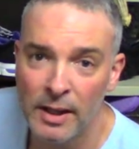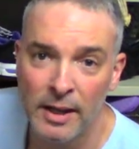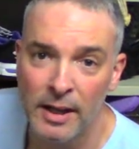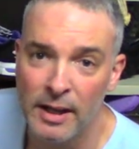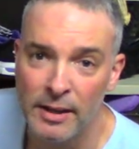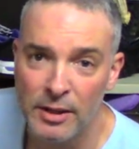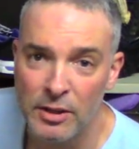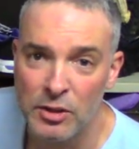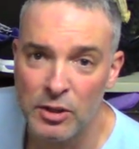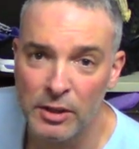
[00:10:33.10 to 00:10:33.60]

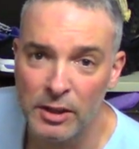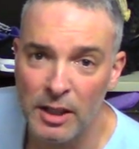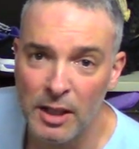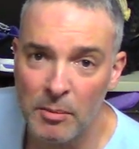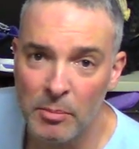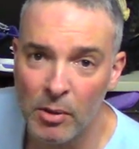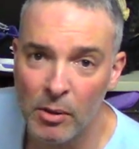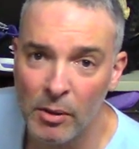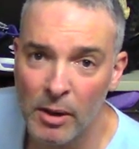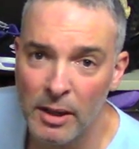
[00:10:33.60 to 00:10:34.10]
and they should
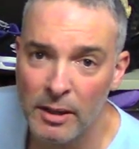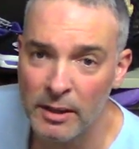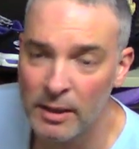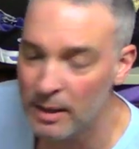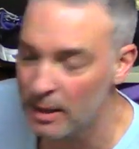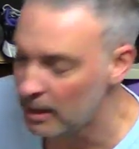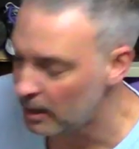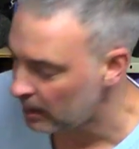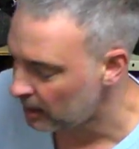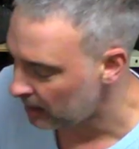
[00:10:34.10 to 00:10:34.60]
keep, right?
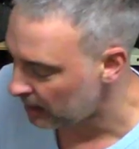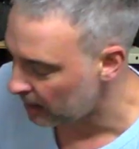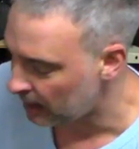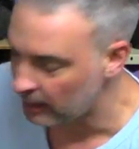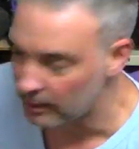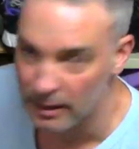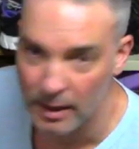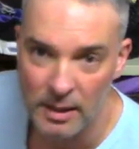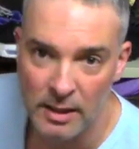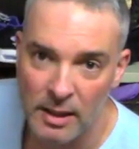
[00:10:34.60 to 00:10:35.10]

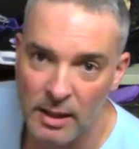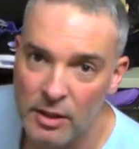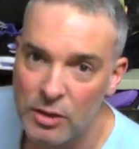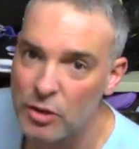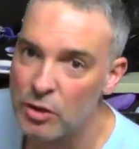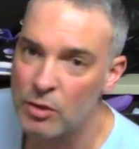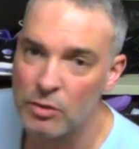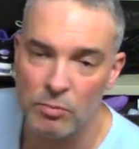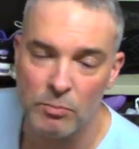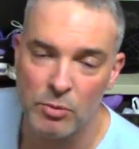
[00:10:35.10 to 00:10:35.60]
And
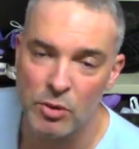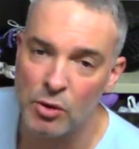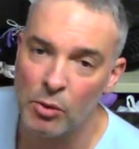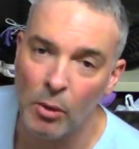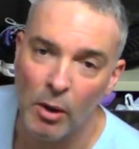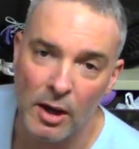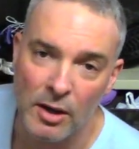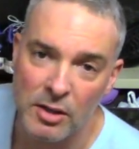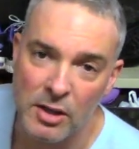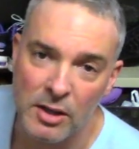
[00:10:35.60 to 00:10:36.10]
each
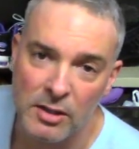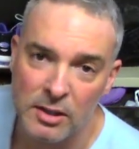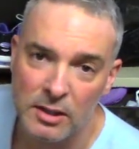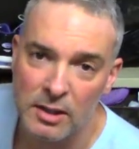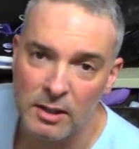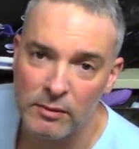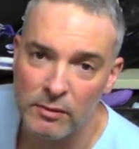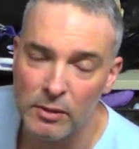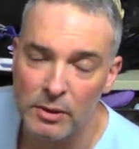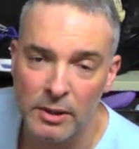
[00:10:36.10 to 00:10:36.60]
squash has a
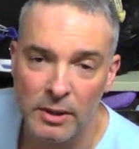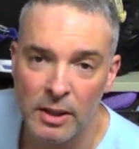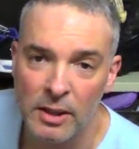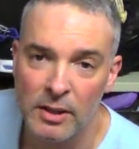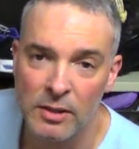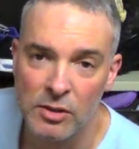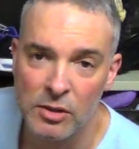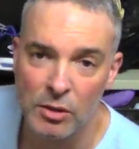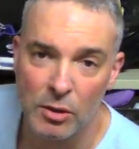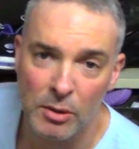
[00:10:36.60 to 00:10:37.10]
different
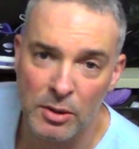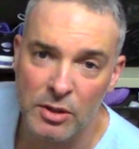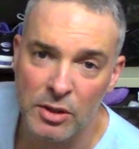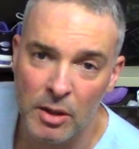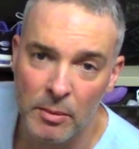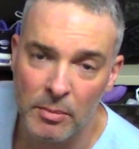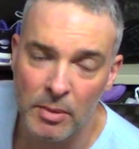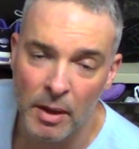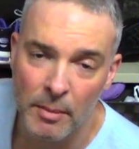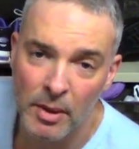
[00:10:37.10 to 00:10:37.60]
storage
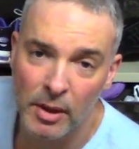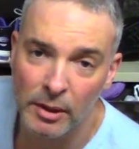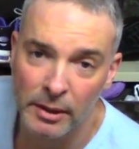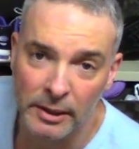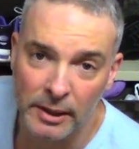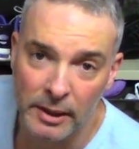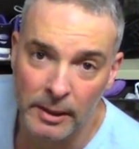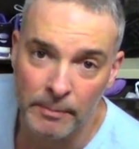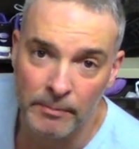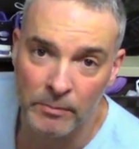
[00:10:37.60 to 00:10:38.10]

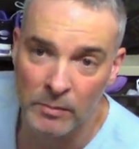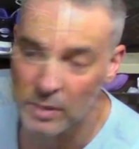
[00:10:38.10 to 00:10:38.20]
ability.